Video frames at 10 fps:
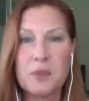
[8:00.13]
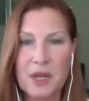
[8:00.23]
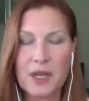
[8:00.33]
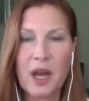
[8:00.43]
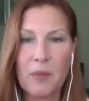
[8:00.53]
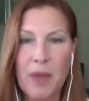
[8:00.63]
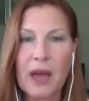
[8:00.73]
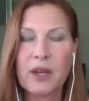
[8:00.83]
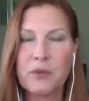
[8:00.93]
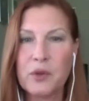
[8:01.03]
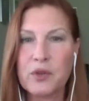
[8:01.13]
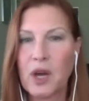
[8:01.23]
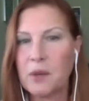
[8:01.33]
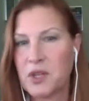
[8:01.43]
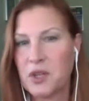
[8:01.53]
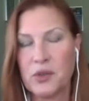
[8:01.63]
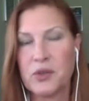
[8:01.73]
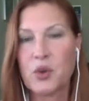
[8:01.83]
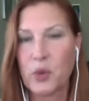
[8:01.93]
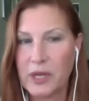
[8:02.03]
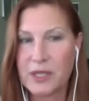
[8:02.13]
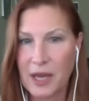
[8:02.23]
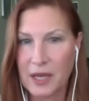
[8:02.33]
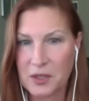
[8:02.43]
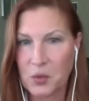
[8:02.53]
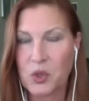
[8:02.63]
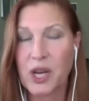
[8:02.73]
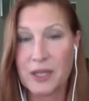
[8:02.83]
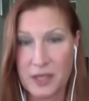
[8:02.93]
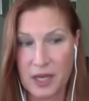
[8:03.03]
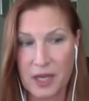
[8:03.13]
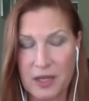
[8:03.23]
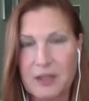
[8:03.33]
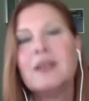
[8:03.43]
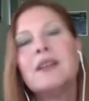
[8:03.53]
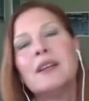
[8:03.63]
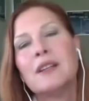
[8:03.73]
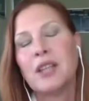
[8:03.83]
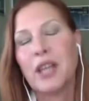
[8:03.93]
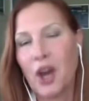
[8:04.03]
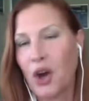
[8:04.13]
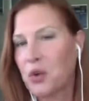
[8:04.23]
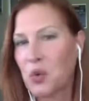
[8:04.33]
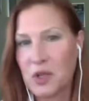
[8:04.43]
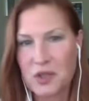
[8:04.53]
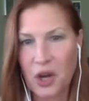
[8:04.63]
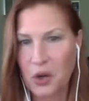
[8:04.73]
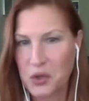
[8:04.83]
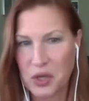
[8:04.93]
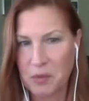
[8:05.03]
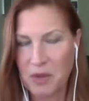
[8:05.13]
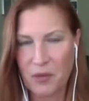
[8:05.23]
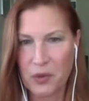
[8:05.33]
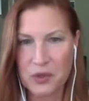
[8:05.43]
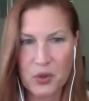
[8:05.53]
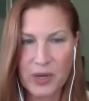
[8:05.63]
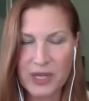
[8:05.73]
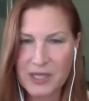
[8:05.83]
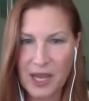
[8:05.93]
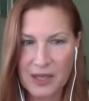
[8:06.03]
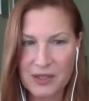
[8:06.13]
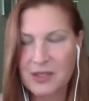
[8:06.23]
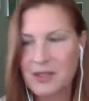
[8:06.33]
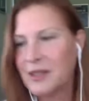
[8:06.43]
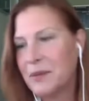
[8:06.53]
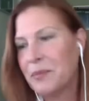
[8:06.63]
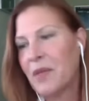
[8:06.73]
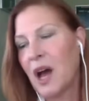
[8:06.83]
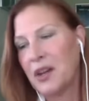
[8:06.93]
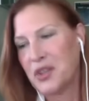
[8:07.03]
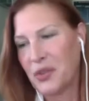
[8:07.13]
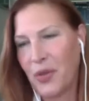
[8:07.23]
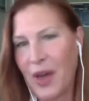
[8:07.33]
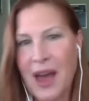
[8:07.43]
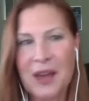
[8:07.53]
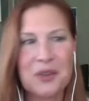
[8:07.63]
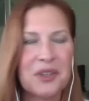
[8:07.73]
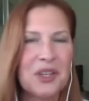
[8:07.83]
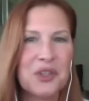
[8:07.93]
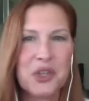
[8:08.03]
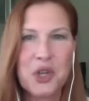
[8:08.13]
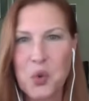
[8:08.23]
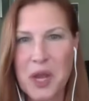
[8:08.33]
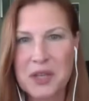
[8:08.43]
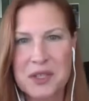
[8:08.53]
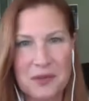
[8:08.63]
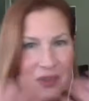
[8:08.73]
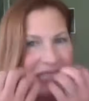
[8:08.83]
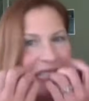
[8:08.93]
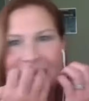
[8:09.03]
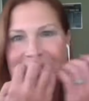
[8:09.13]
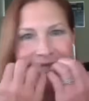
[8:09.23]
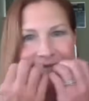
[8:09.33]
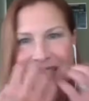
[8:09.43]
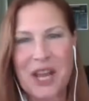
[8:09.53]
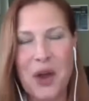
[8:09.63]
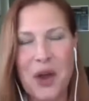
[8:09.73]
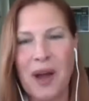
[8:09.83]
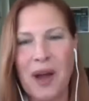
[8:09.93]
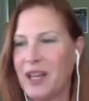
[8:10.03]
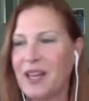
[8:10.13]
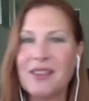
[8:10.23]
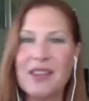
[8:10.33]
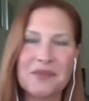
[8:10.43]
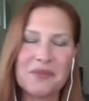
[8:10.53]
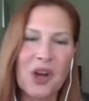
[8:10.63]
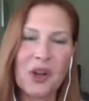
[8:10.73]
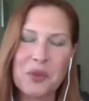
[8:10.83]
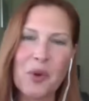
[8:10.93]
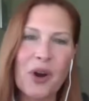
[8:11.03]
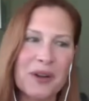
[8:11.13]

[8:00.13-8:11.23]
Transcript: me to come back a few times to do screen tests, which I did. Leon was coaching me for the screen tests. I did that. Two weeks of nail biting and then got the part.